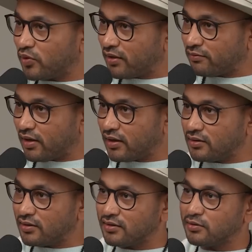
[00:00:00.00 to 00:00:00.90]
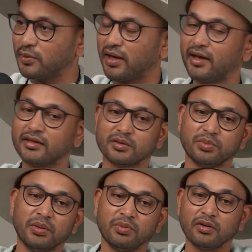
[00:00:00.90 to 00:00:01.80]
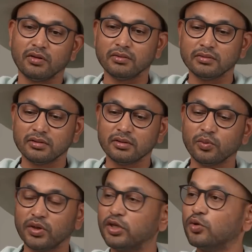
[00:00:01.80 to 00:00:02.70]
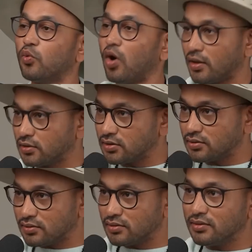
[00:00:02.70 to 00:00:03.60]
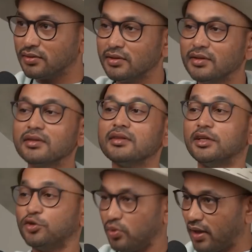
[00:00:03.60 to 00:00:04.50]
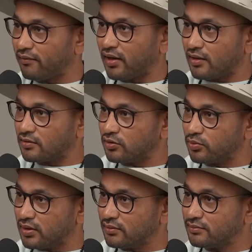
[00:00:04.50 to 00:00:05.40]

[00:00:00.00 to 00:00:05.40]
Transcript: what I find is when I ask people, what do you want? Mm-hmm. They don't have an answer to it.